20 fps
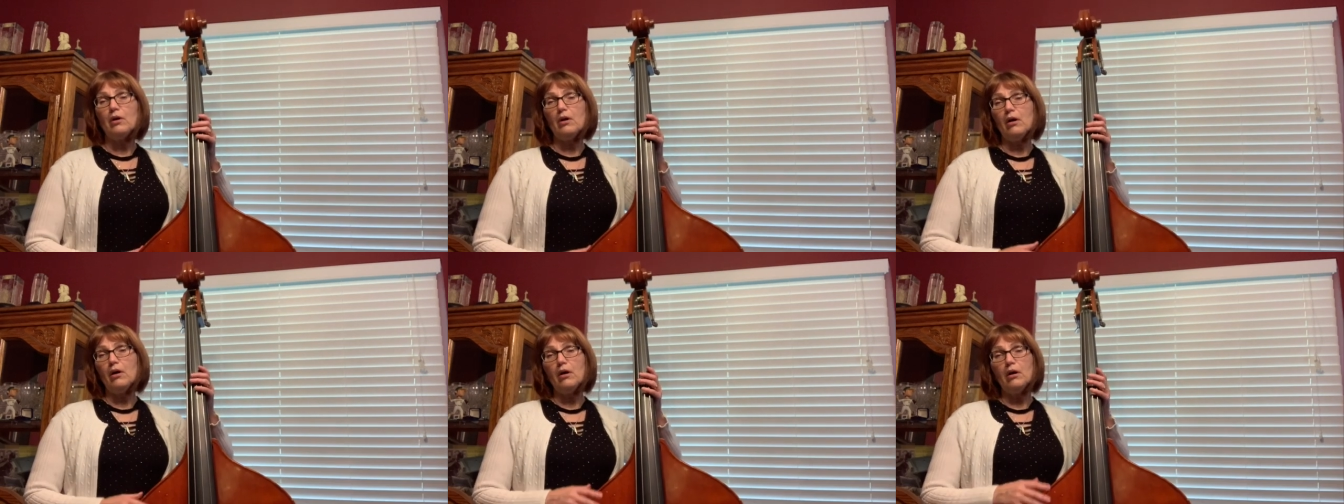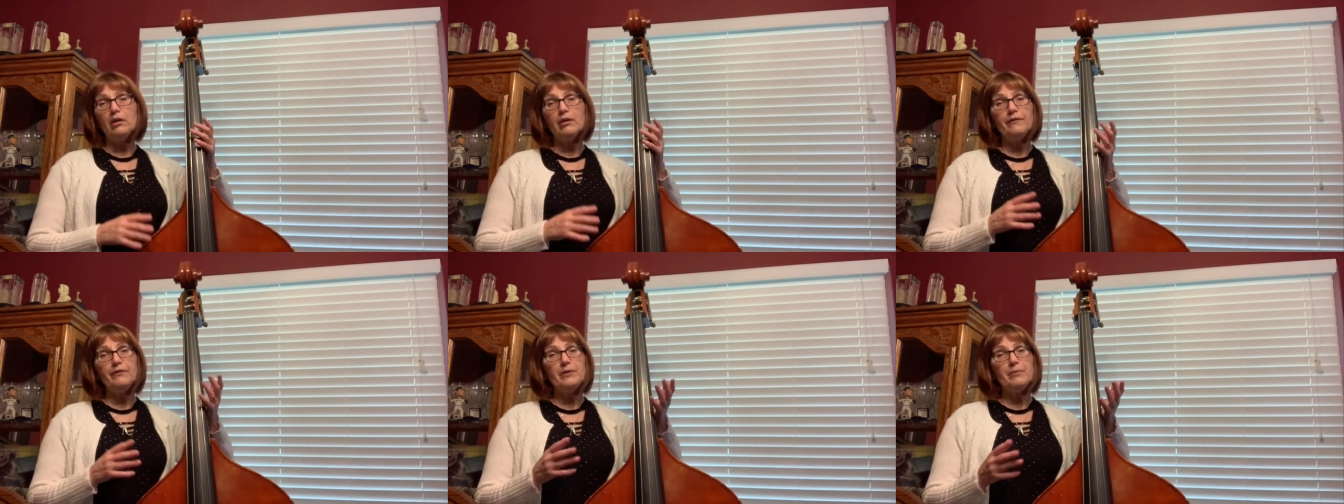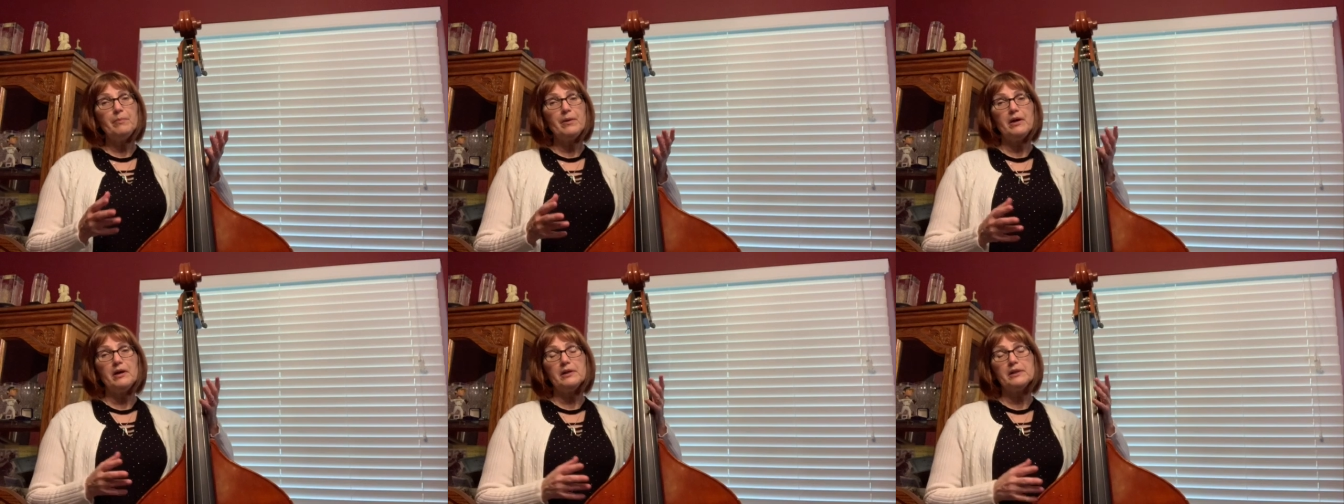all of the
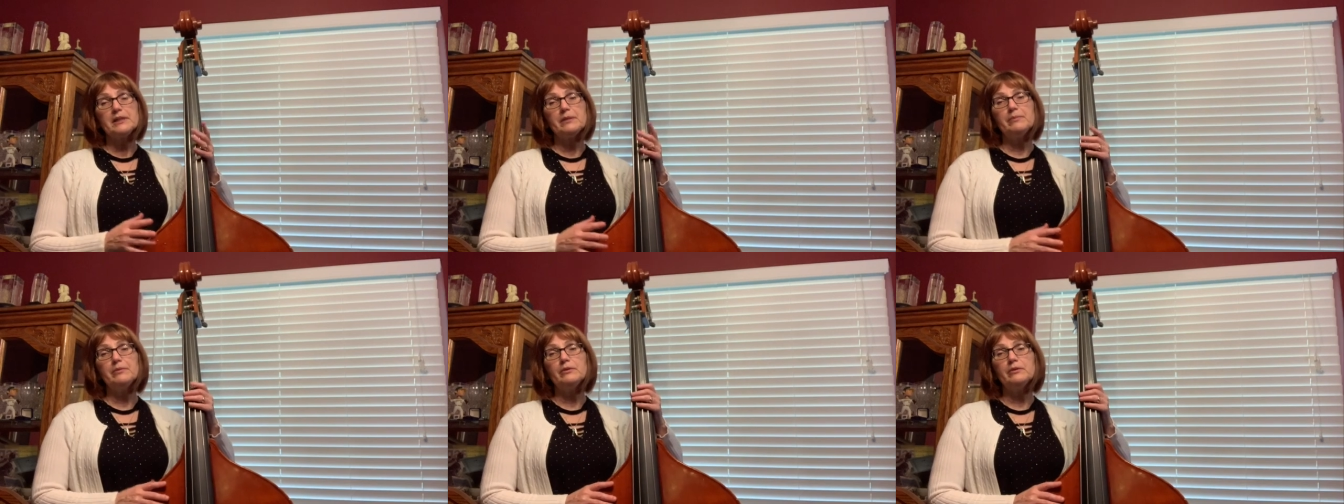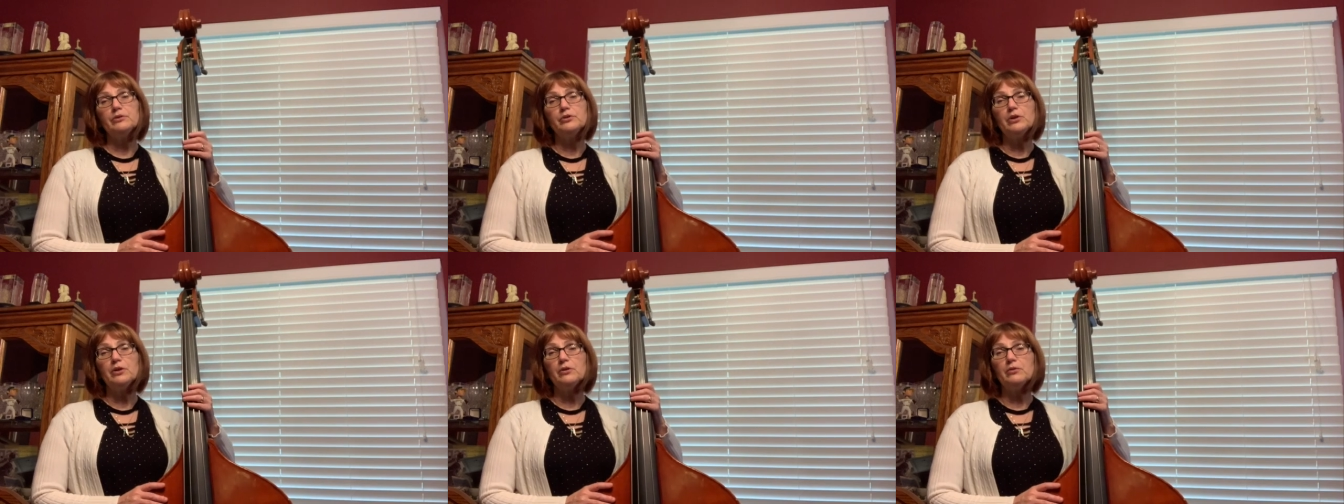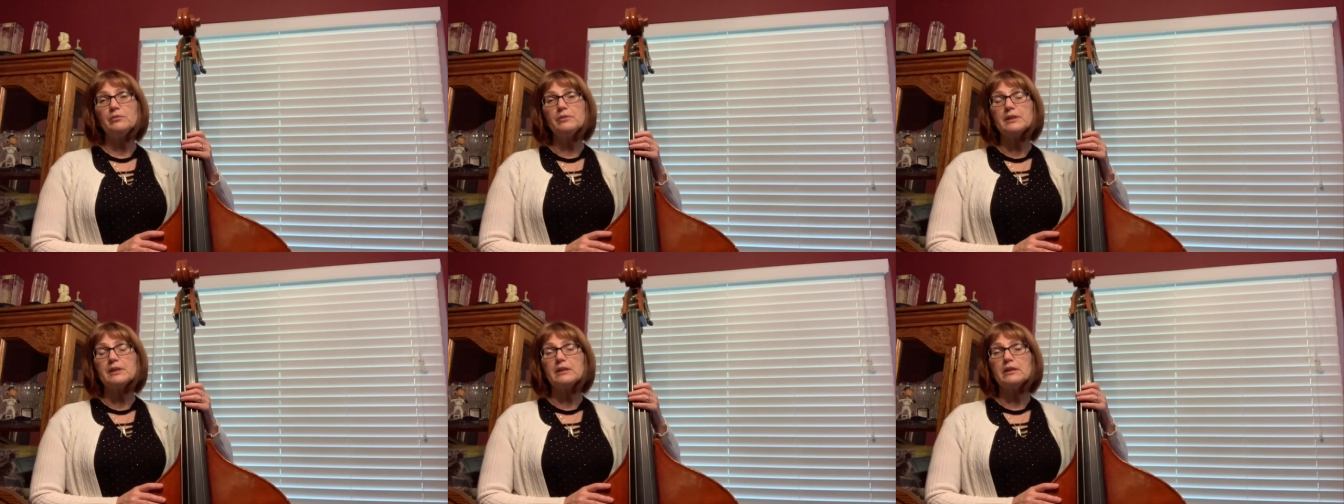possible
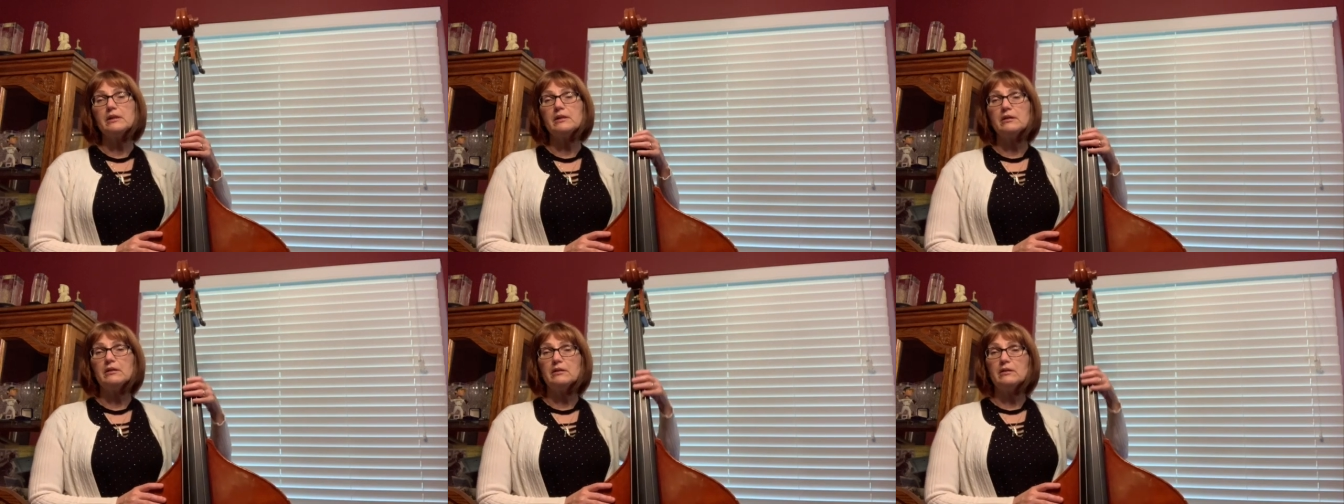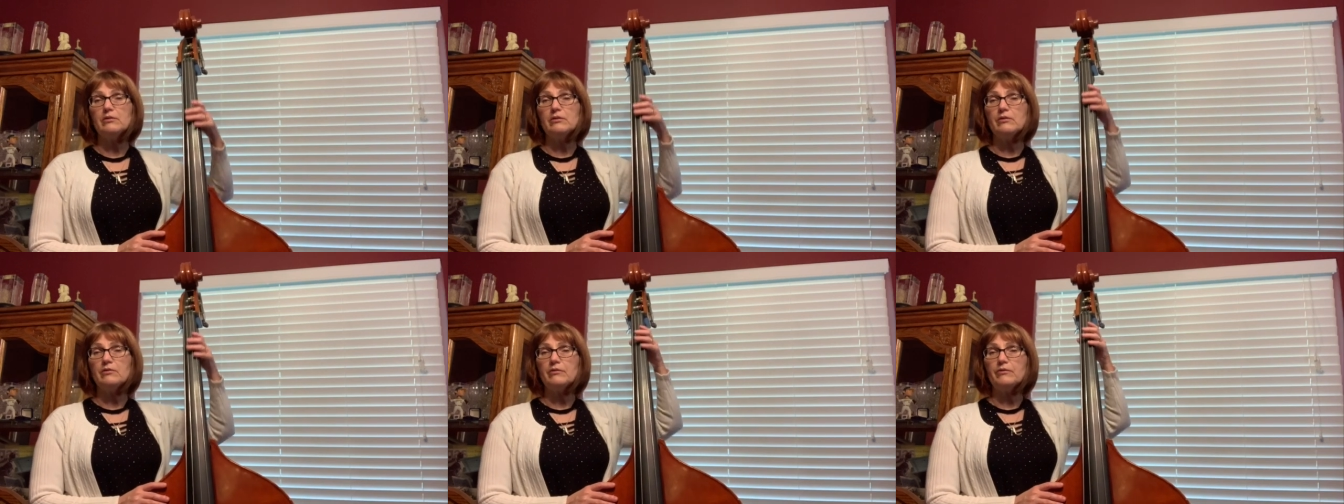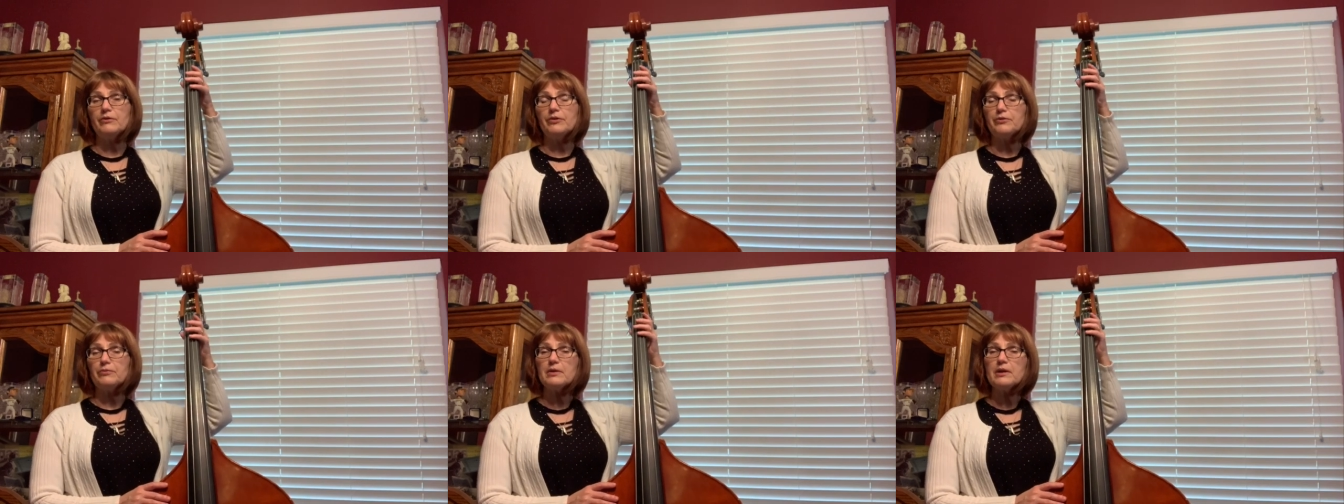notes
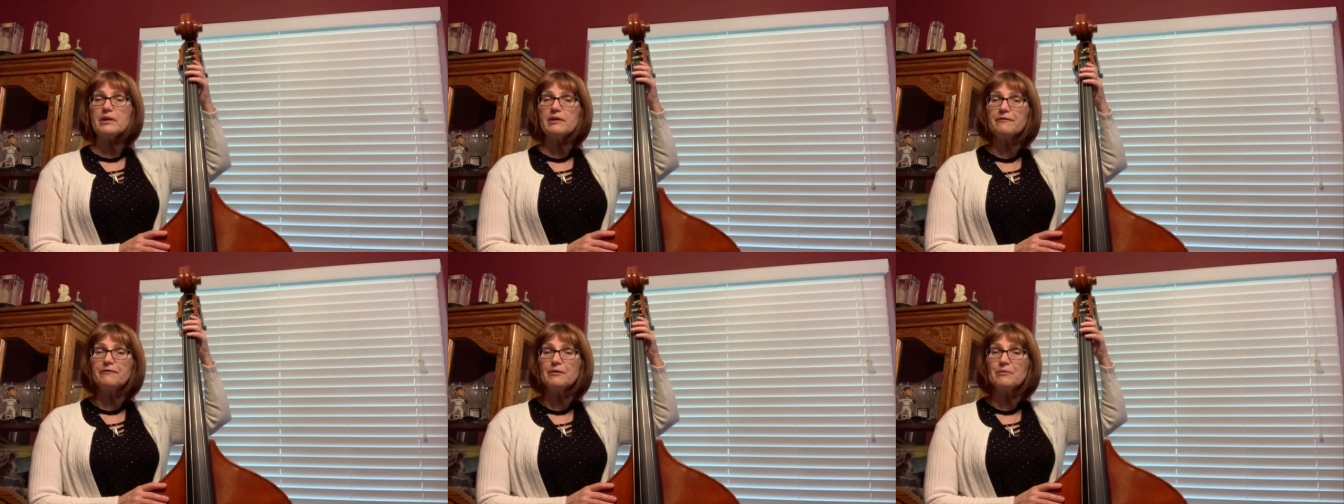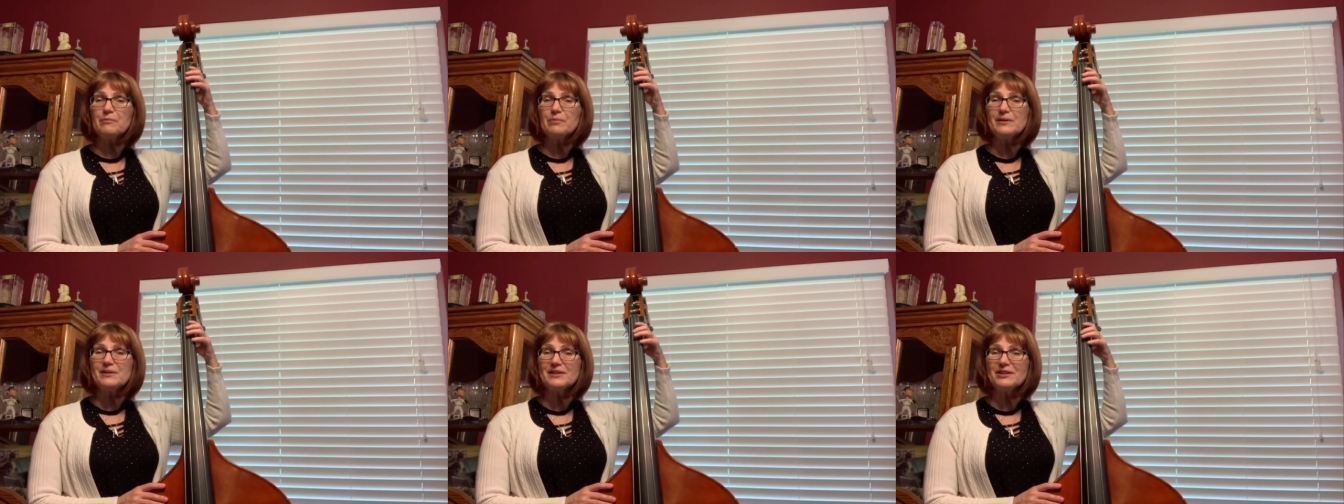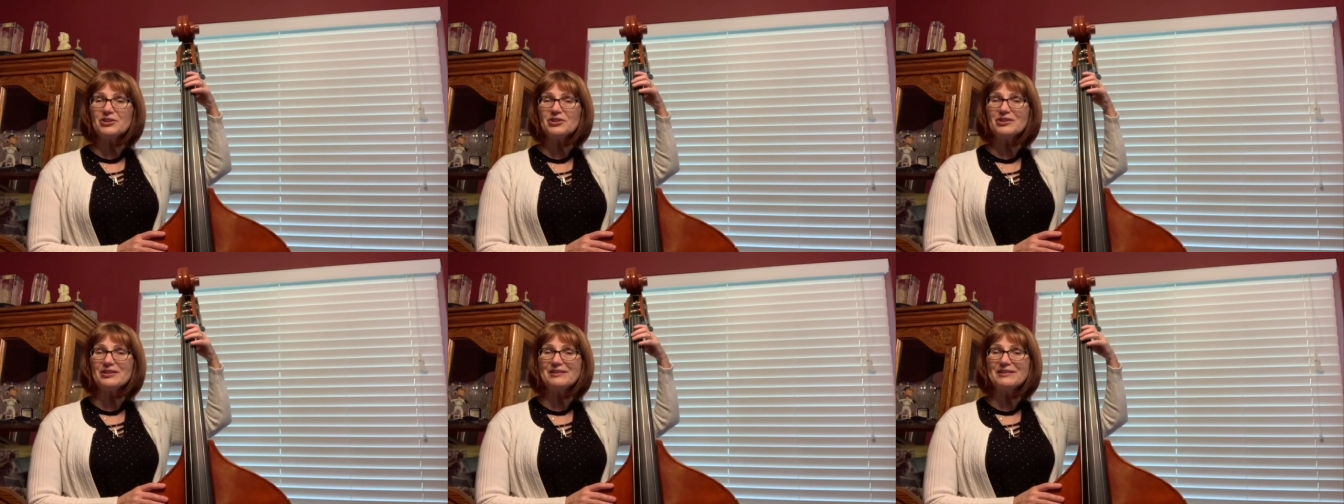in 3 different
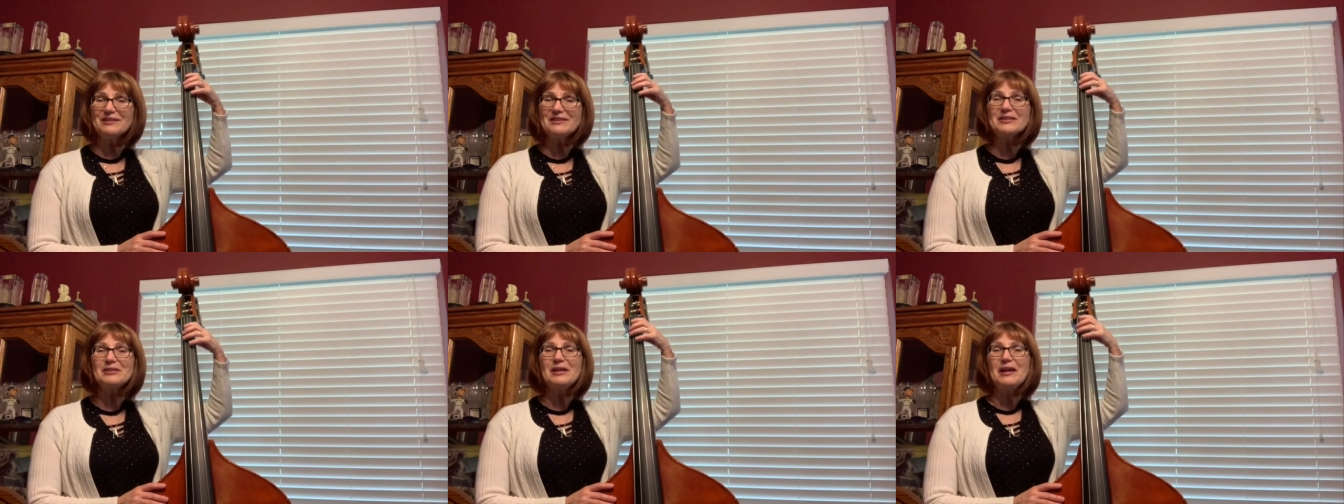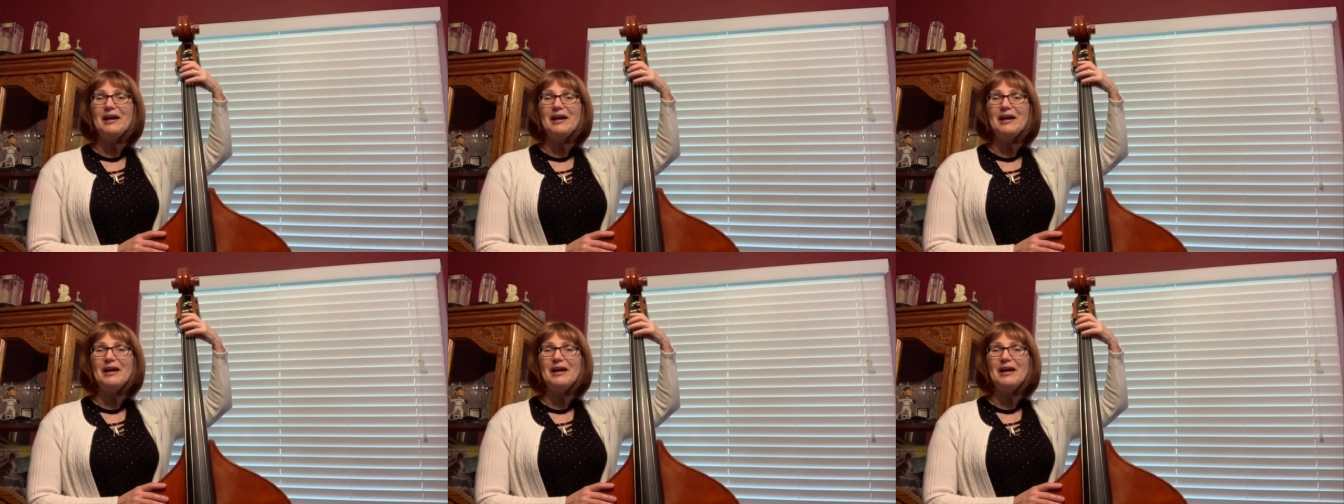positions: